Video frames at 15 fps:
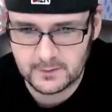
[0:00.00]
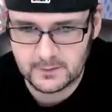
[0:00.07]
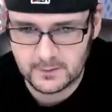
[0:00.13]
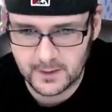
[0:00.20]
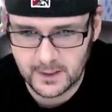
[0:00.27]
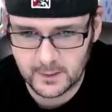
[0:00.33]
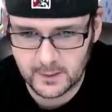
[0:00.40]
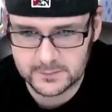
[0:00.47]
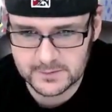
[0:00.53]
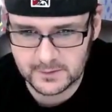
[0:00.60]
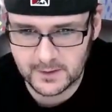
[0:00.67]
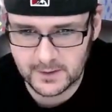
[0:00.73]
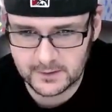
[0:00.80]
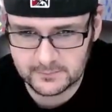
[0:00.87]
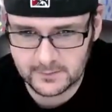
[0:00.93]
Happens a
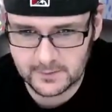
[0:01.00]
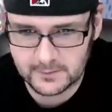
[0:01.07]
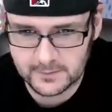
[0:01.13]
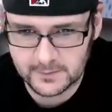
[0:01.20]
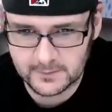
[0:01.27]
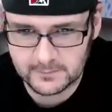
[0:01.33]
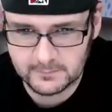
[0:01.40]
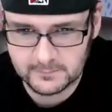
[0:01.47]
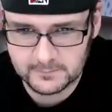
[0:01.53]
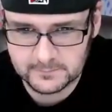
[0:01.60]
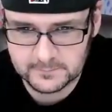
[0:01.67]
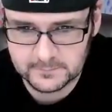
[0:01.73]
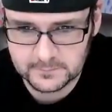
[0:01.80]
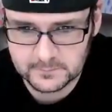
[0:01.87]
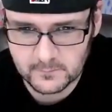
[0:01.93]
lot around here.
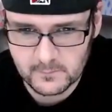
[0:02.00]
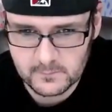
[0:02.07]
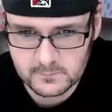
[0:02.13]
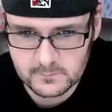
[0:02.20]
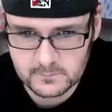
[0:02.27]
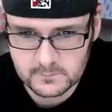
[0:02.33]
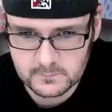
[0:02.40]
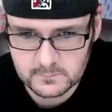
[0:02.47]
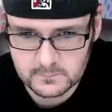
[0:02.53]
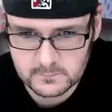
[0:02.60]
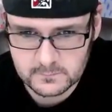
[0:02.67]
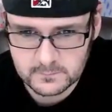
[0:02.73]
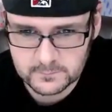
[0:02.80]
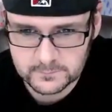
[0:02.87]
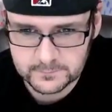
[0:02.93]

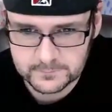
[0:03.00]
Yeah.